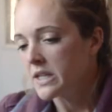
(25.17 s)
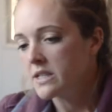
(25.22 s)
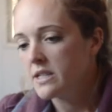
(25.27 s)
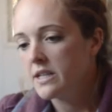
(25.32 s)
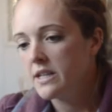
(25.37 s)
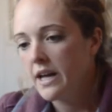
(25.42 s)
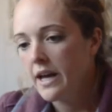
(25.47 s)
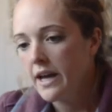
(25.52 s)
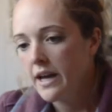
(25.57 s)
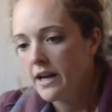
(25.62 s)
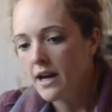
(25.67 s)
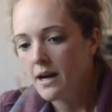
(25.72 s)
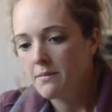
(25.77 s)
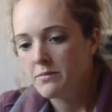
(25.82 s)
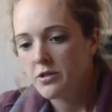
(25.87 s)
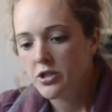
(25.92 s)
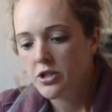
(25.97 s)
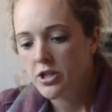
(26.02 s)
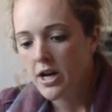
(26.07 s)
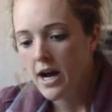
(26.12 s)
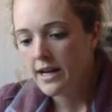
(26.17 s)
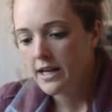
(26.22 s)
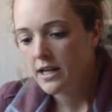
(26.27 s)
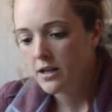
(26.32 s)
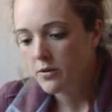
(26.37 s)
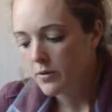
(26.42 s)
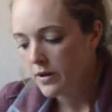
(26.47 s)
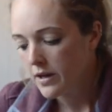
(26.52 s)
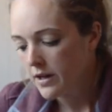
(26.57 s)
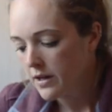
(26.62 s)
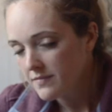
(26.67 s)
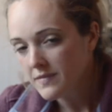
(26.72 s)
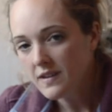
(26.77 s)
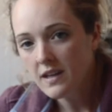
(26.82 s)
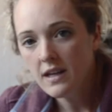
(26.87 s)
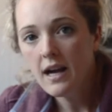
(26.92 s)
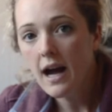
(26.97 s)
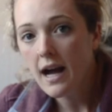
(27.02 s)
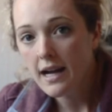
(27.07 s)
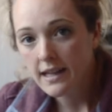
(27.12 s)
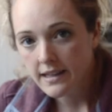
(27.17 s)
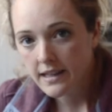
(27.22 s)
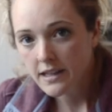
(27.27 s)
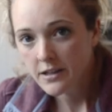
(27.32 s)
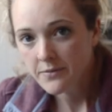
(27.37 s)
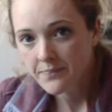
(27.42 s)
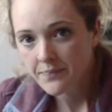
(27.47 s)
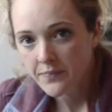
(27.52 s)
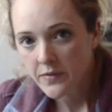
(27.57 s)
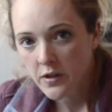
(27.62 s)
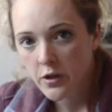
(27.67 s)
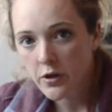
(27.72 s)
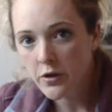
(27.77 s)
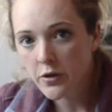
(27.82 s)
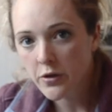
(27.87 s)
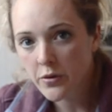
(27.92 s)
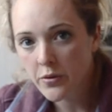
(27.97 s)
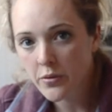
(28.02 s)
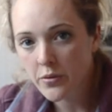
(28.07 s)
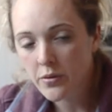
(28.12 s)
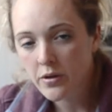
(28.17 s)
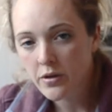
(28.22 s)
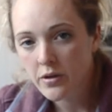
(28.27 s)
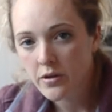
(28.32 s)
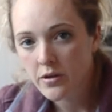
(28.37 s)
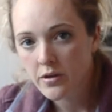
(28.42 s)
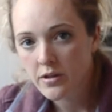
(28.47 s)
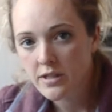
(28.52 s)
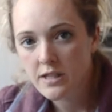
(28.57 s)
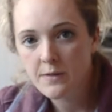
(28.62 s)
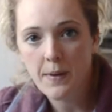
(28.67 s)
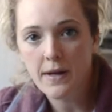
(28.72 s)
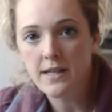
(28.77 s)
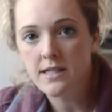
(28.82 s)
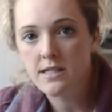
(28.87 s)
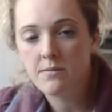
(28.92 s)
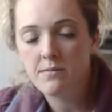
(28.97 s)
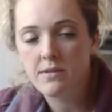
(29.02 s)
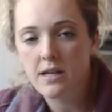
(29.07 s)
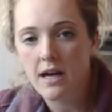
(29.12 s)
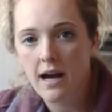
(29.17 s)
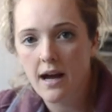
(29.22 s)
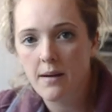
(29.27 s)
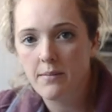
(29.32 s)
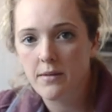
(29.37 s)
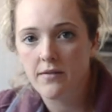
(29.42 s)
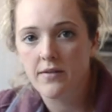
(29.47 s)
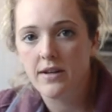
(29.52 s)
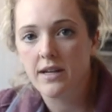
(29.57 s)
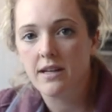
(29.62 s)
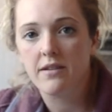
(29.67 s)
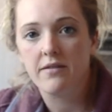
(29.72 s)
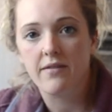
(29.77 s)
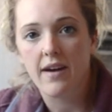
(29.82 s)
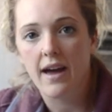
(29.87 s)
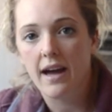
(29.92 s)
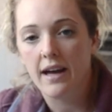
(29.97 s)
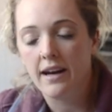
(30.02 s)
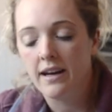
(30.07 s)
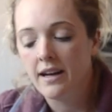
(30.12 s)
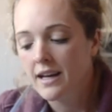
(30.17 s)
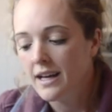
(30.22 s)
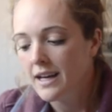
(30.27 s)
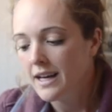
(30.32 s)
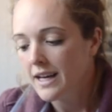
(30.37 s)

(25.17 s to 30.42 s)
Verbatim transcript: Today I'm just chatting with Kylie, who spent some time living in a van,